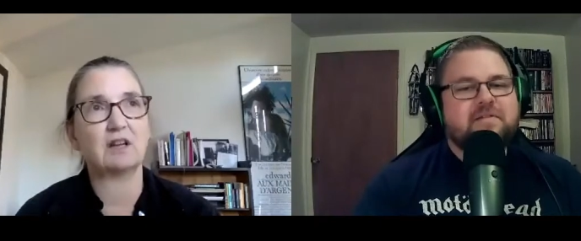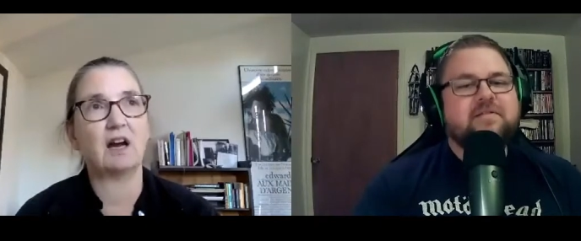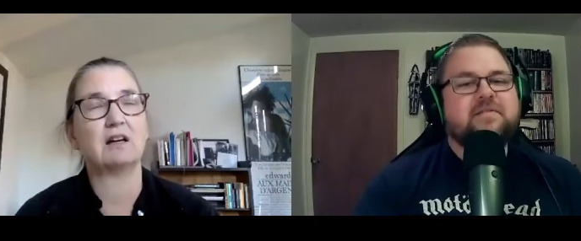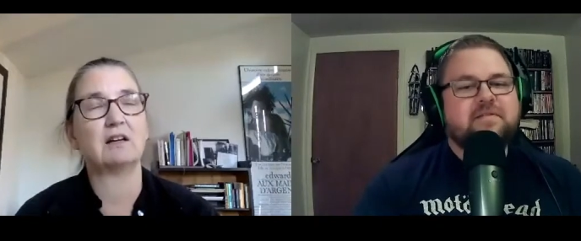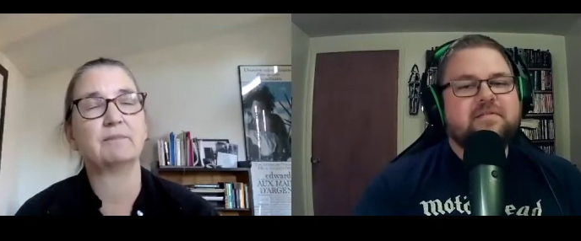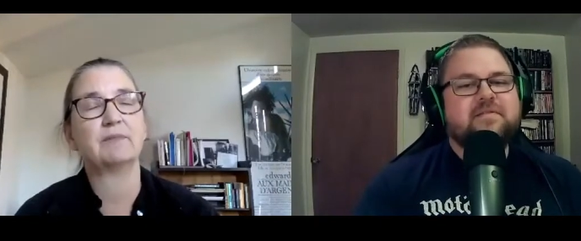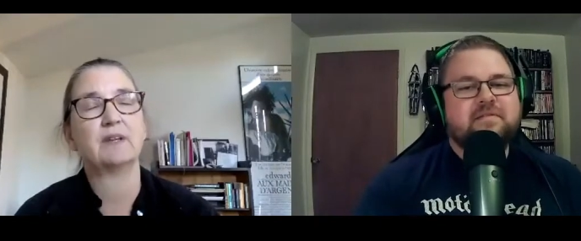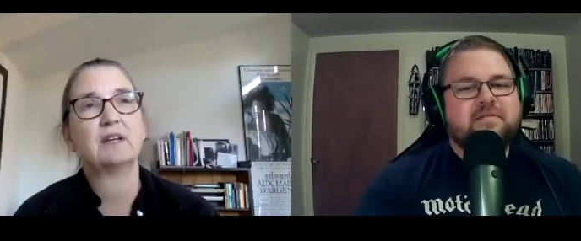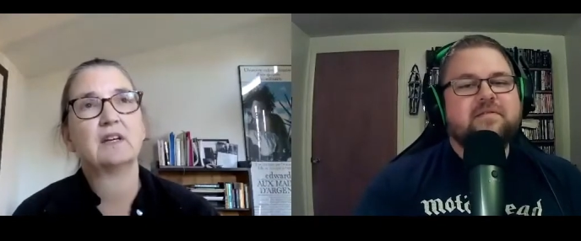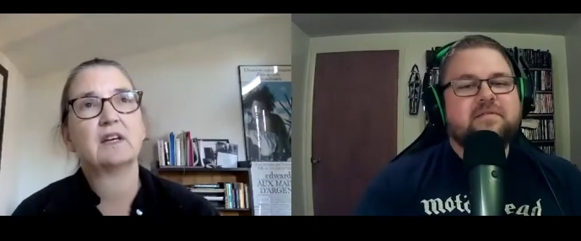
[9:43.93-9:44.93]
Speaker 1: Um,
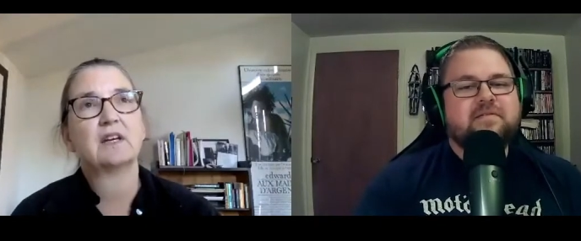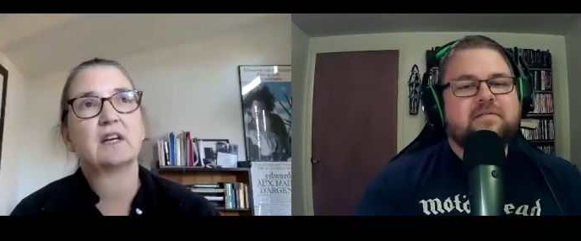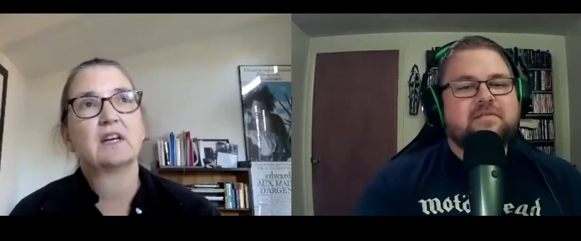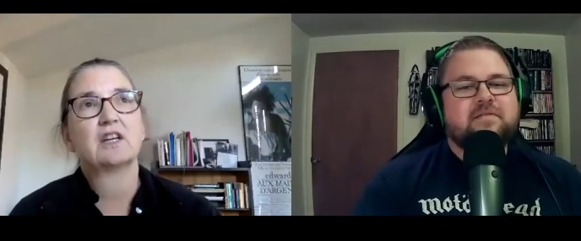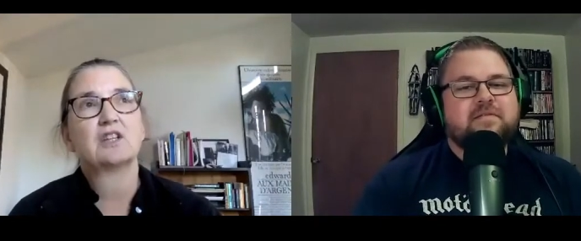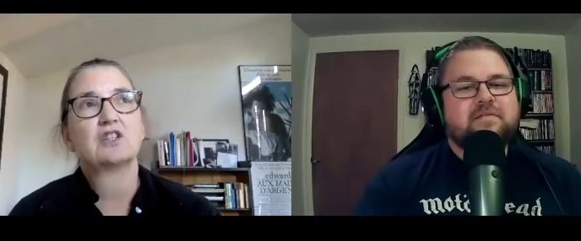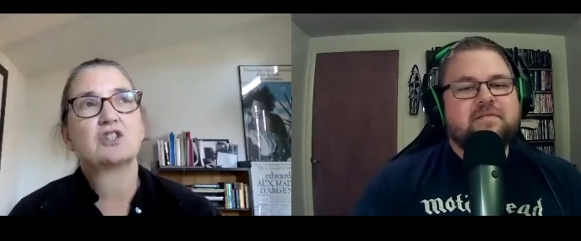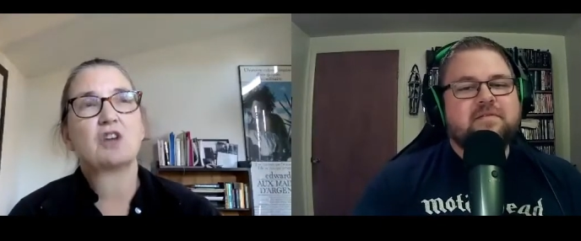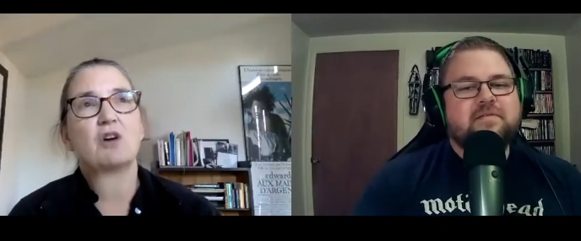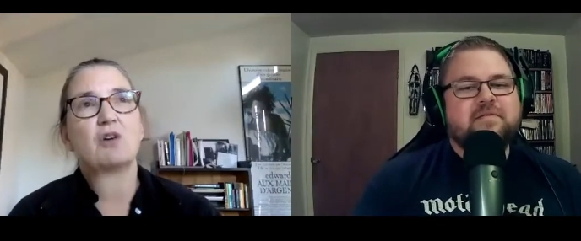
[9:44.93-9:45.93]

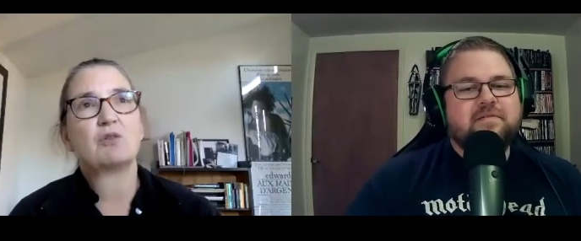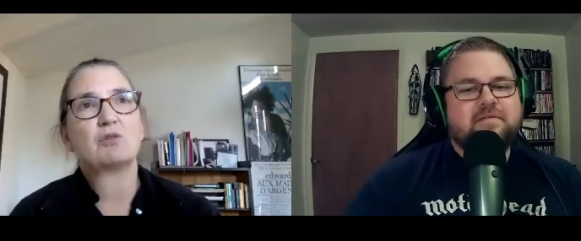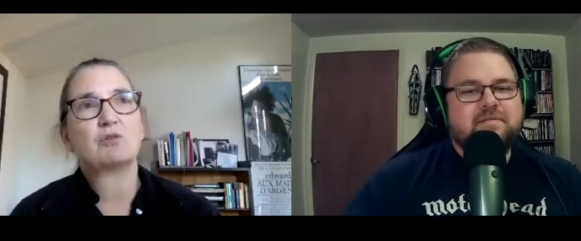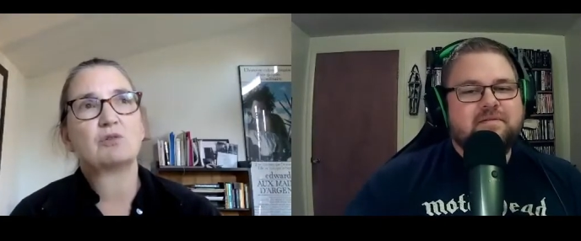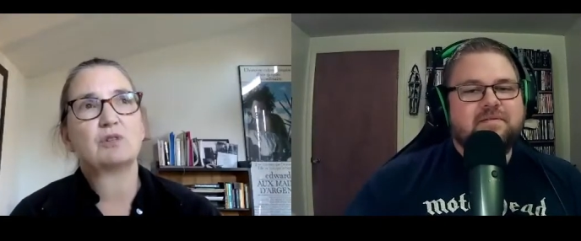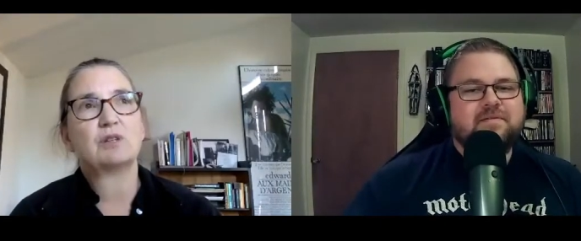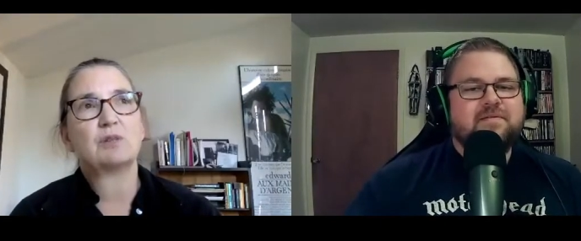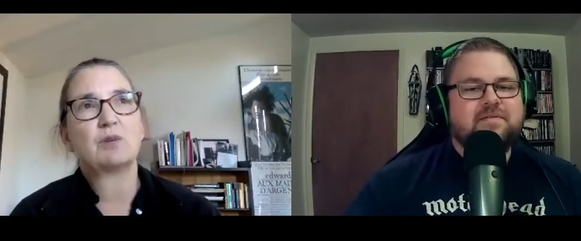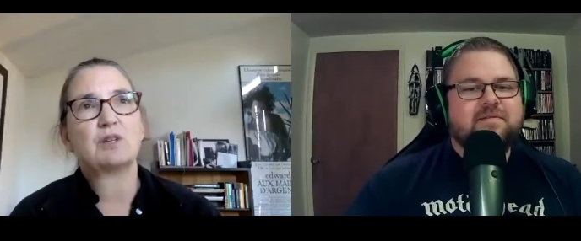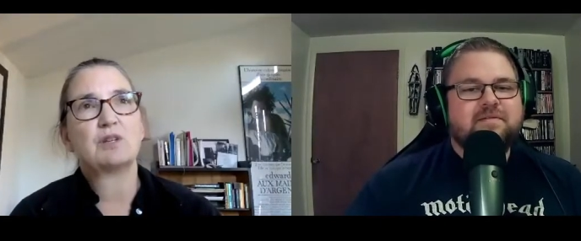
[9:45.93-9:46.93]
so it
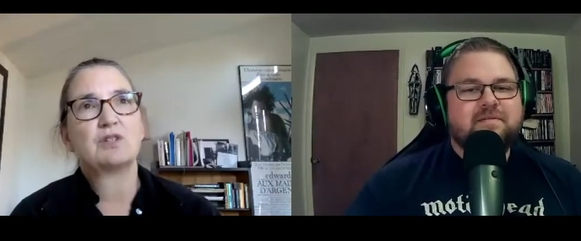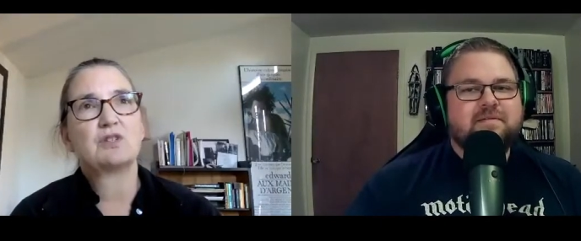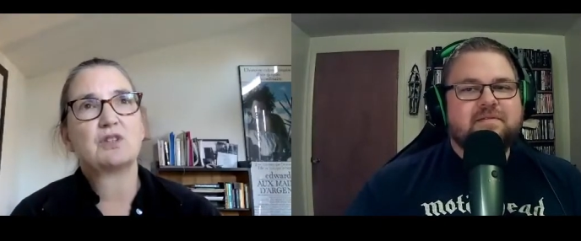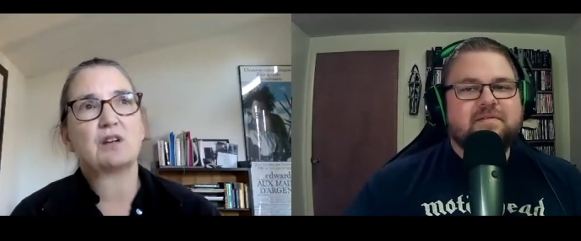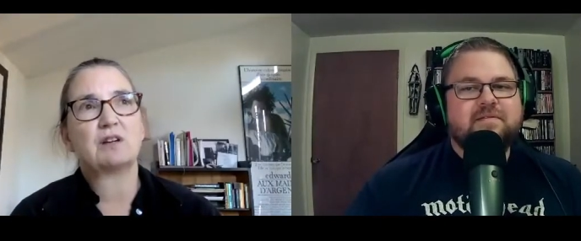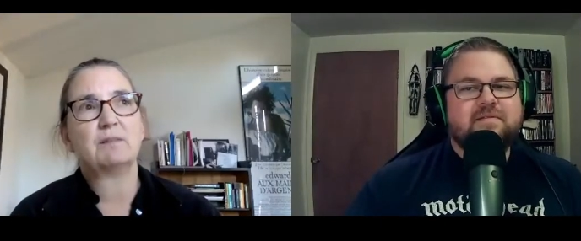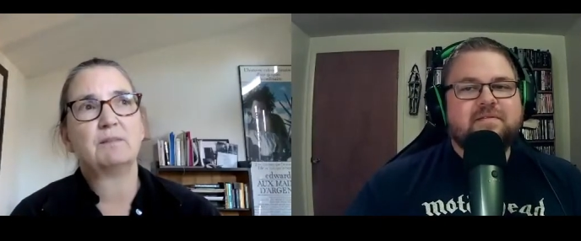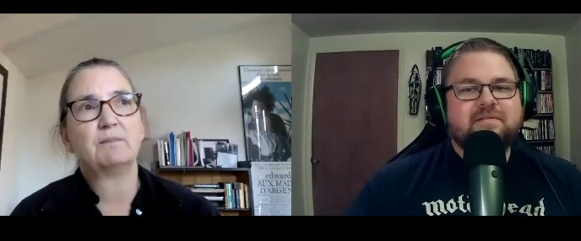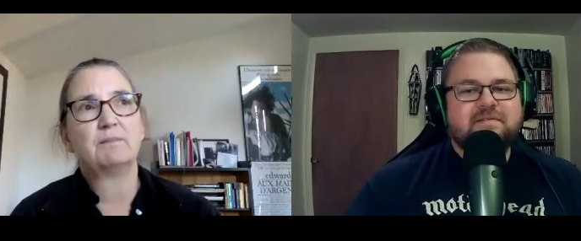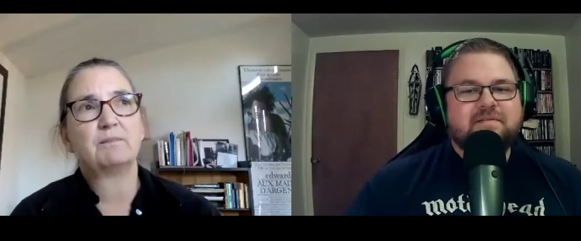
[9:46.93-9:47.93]
was,
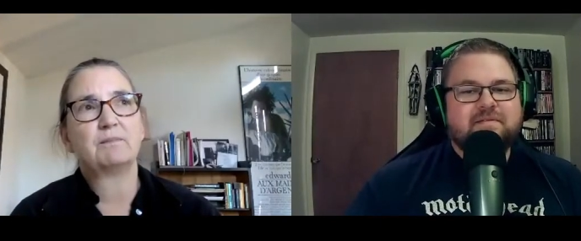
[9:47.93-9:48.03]
um,